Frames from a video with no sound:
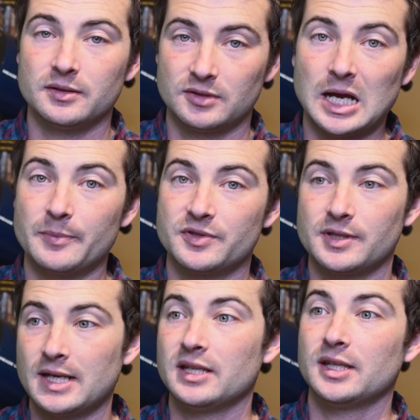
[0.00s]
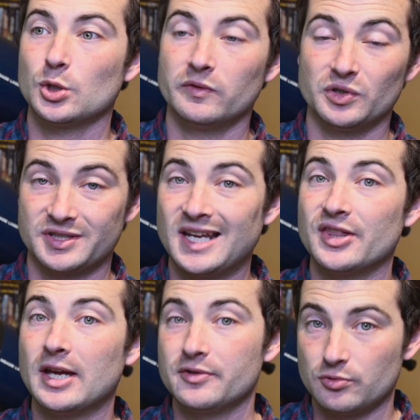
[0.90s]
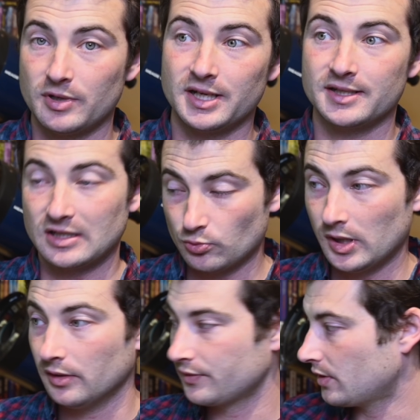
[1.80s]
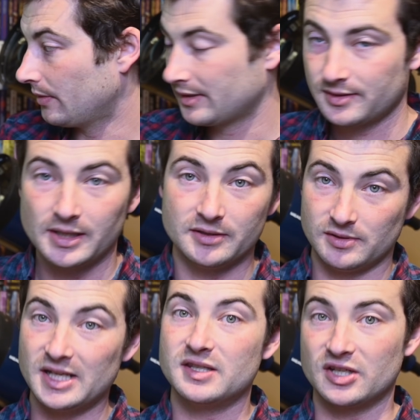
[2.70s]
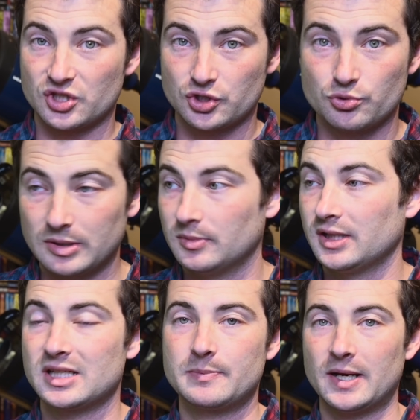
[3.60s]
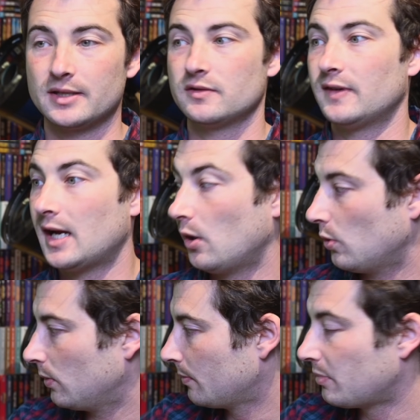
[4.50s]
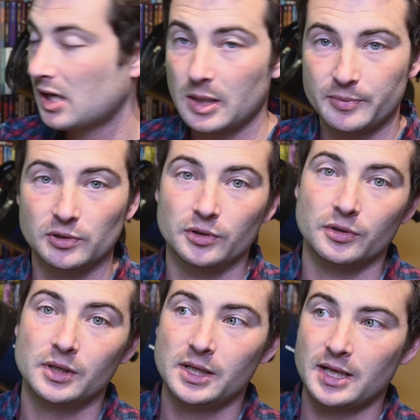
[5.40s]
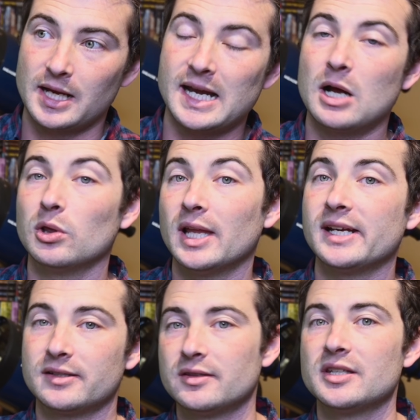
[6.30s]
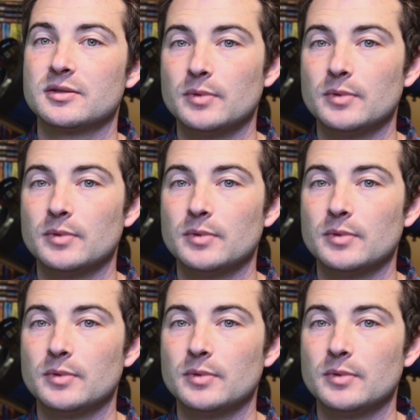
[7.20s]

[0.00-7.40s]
tops anything over 10,000 ratings as well. So it's extremely expansive how popular and how liked this